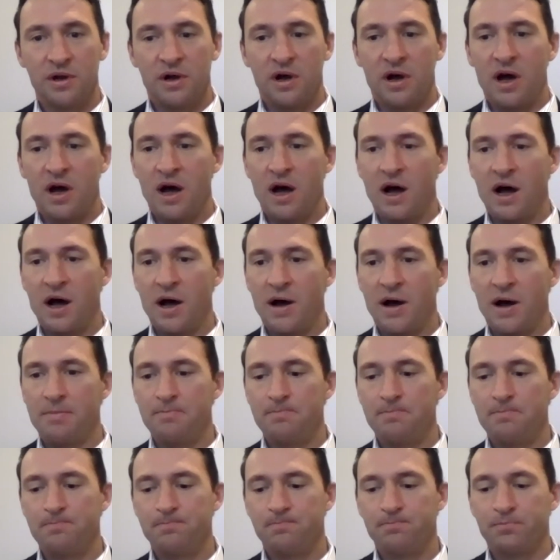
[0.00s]

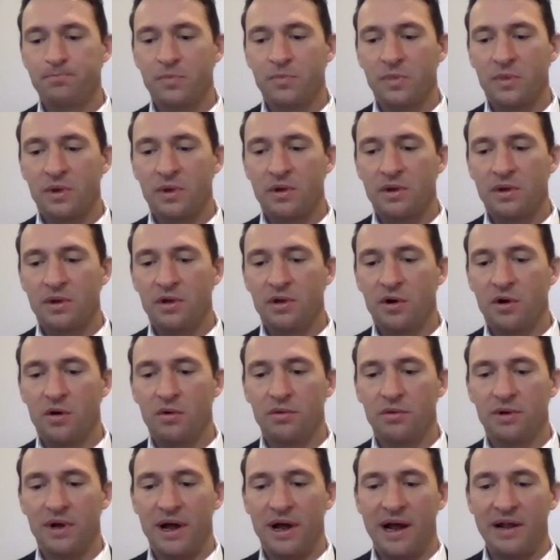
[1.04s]

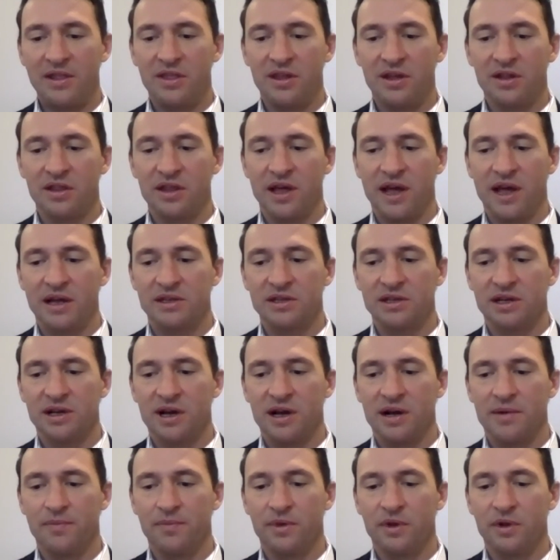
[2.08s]
I think that,
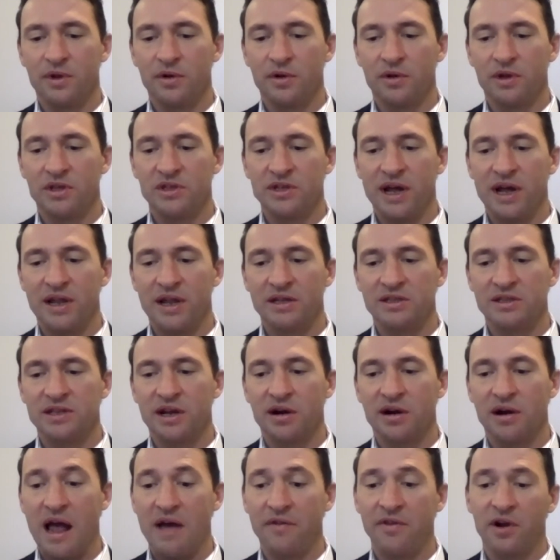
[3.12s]
the tenants that
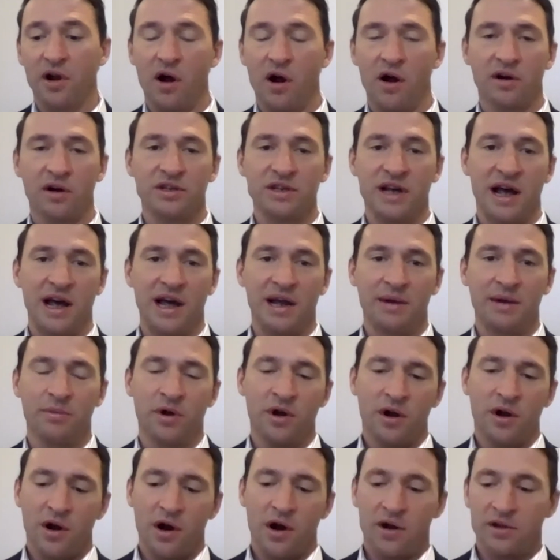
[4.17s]
are having a hard time
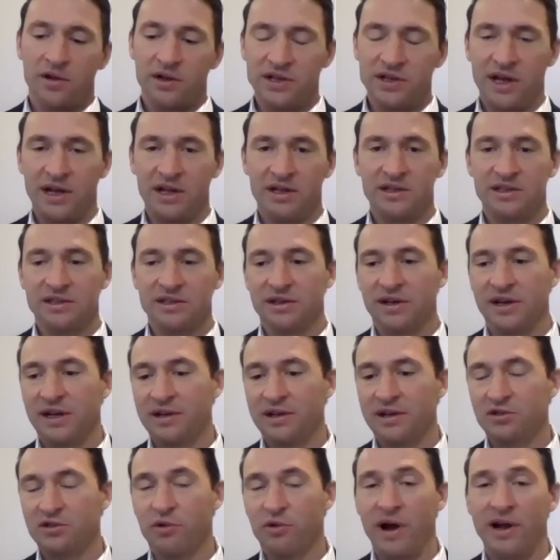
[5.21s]
are the tenants like
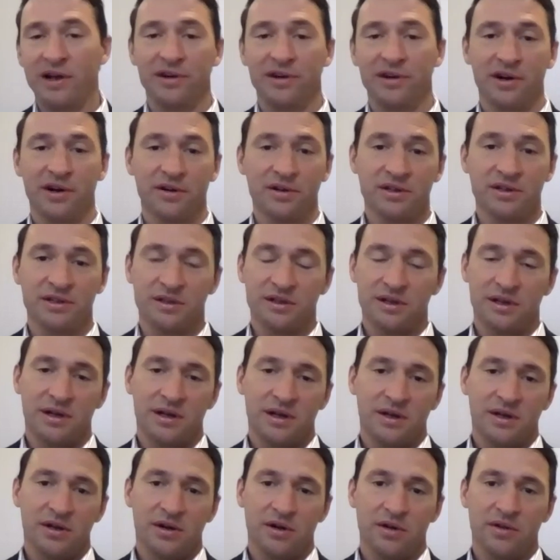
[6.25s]
dry cleaners.
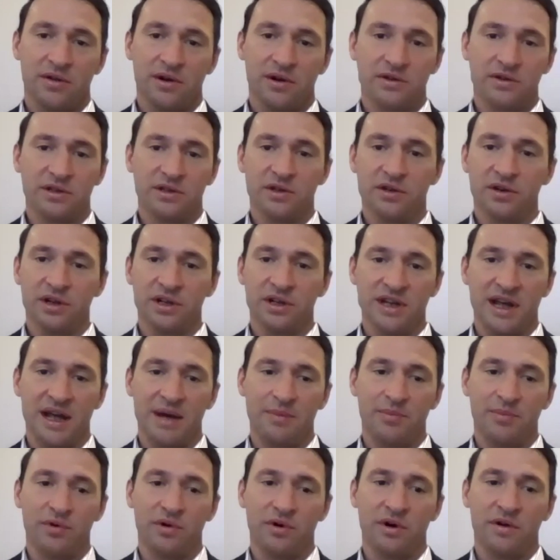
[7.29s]
There's a good
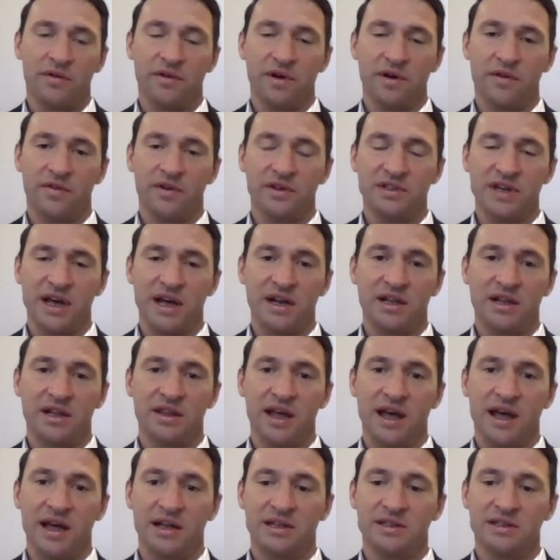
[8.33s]
example of a tenant
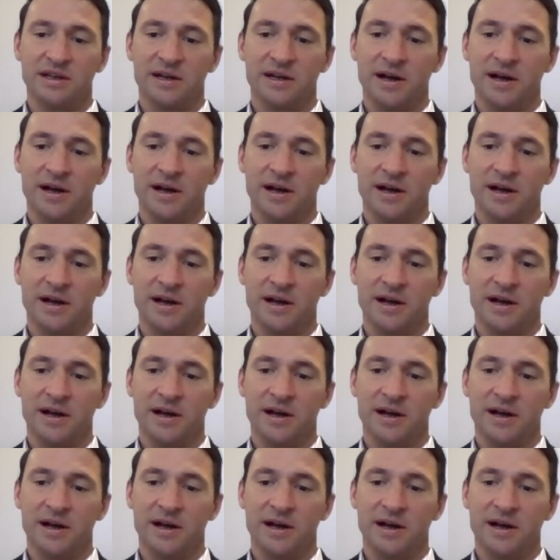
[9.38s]
that,